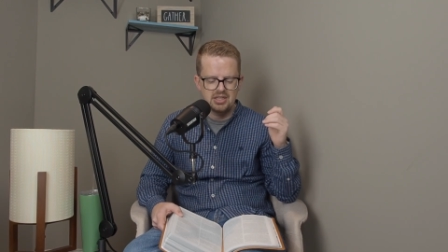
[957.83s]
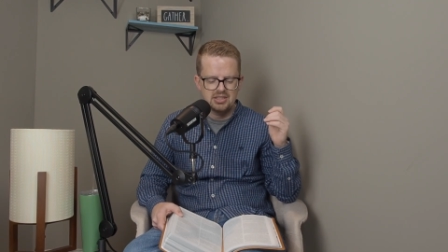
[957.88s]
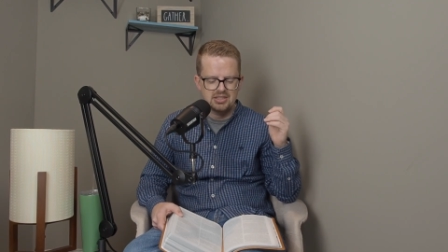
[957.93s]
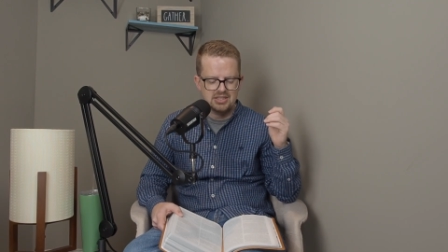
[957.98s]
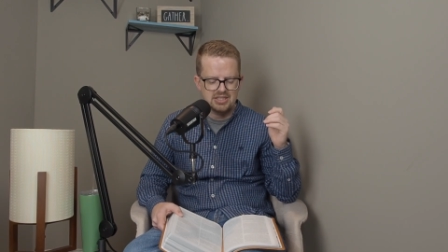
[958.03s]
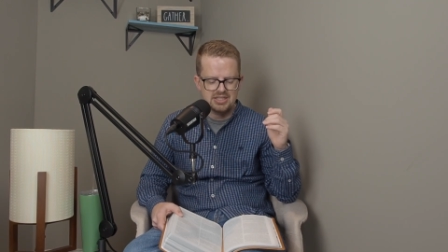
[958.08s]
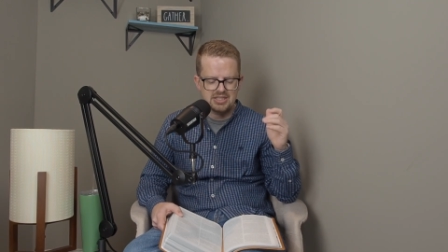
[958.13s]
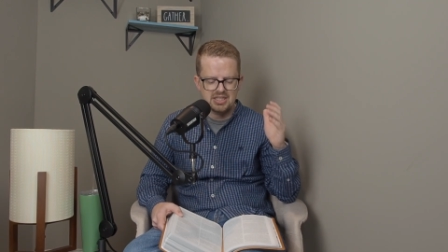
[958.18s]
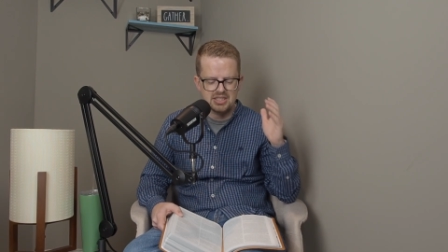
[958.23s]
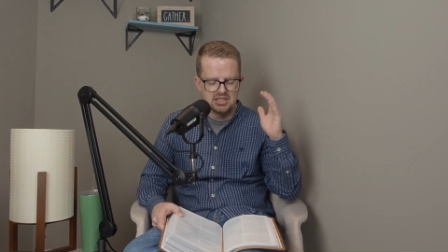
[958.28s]

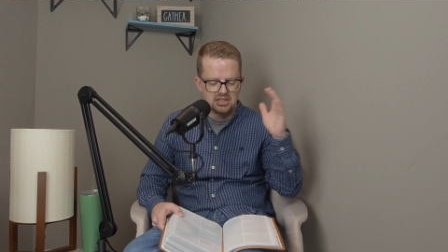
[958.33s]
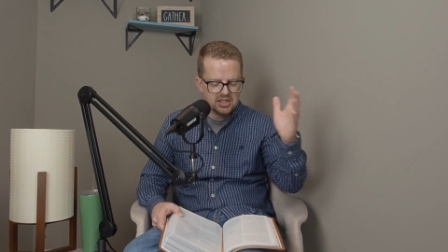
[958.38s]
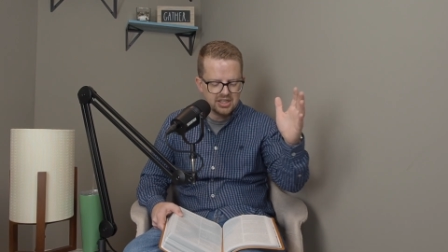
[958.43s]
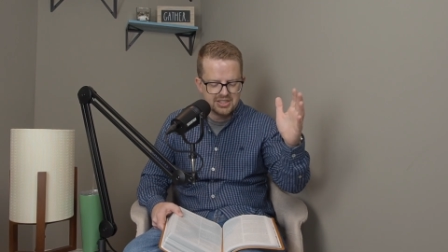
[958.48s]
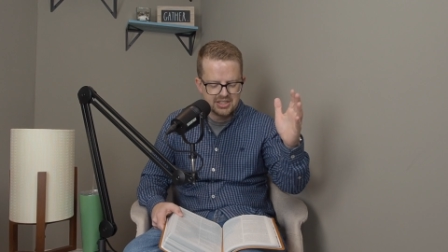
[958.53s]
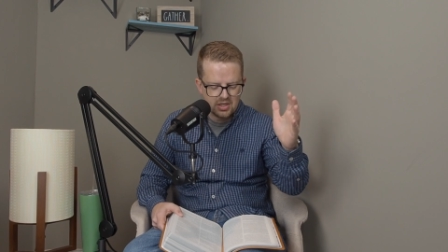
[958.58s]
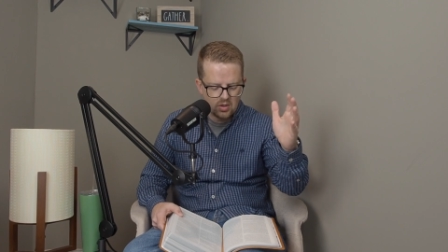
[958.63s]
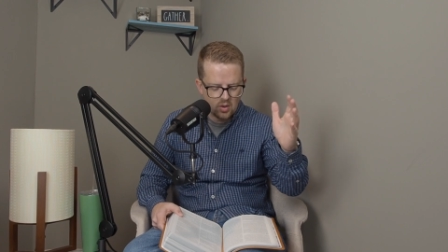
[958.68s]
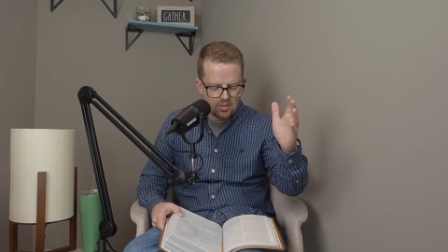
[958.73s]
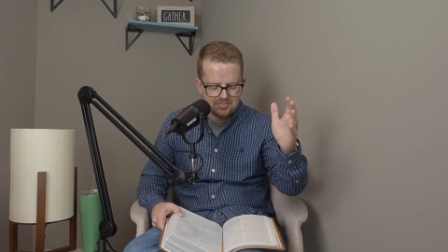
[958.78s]
He says,
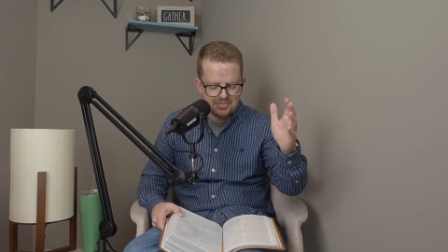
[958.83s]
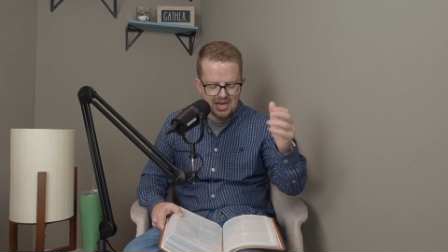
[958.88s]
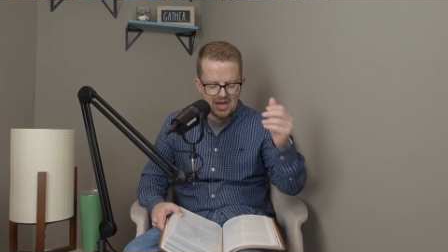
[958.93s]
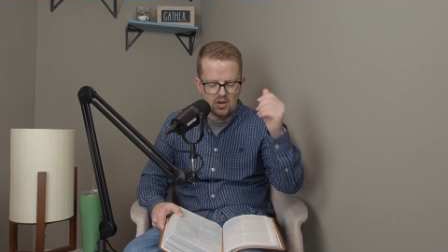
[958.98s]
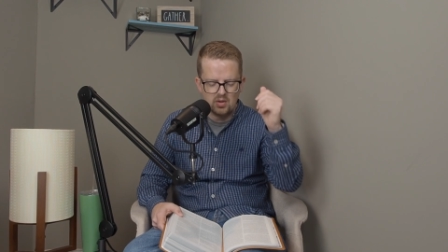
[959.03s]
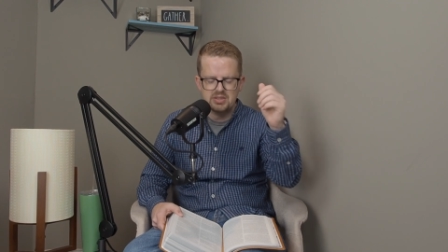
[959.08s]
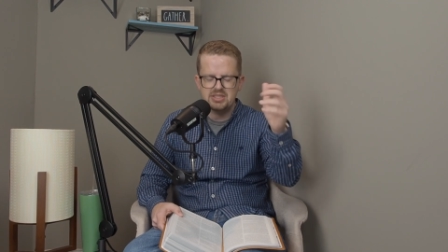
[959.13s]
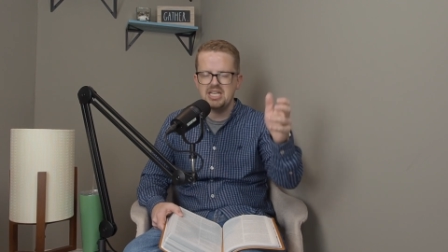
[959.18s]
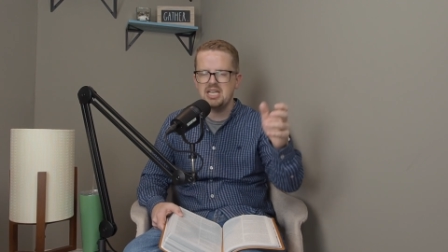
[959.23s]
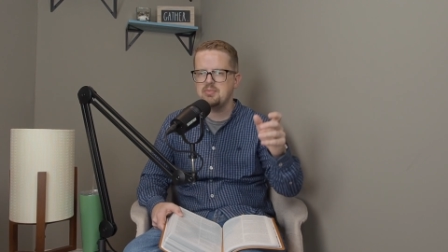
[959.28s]
let's go up now
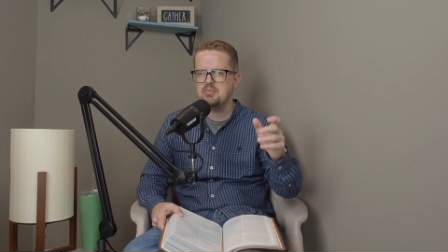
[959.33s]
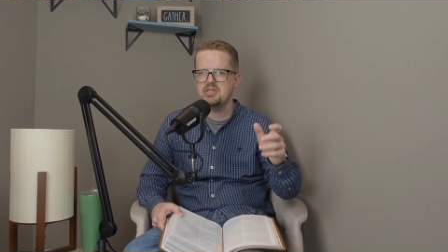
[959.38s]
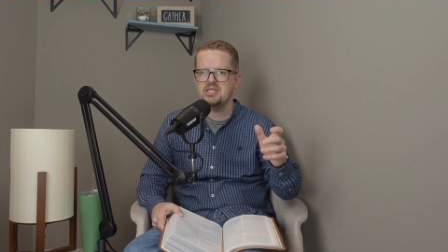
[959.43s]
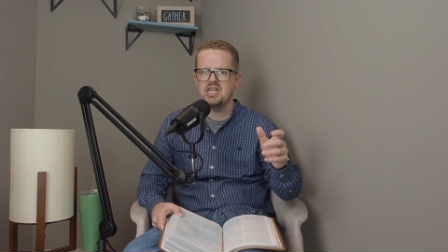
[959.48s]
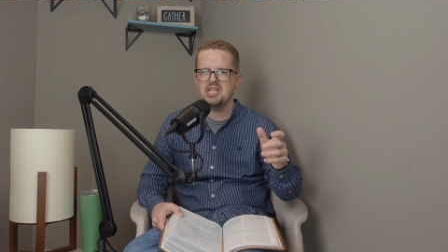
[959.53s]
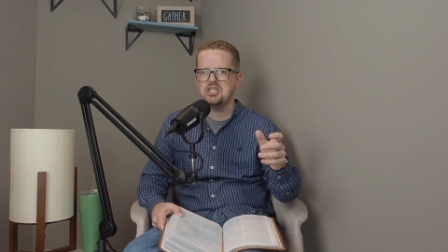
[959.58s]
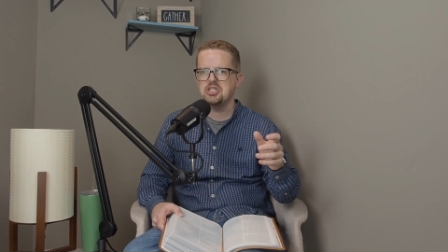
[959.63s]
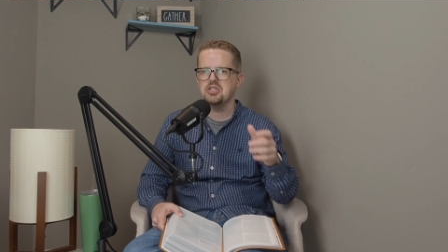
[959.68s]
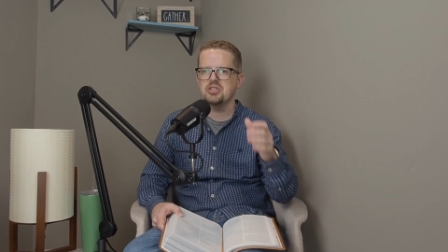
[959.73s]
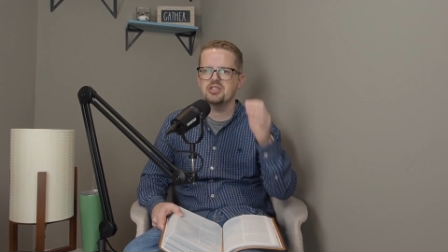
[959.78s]
and take
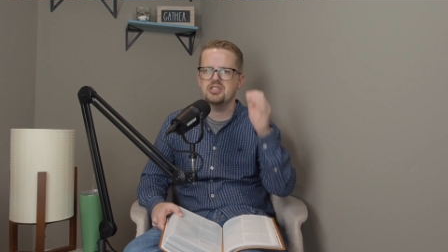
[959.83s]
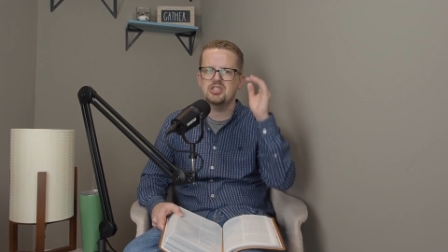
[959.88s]
possession.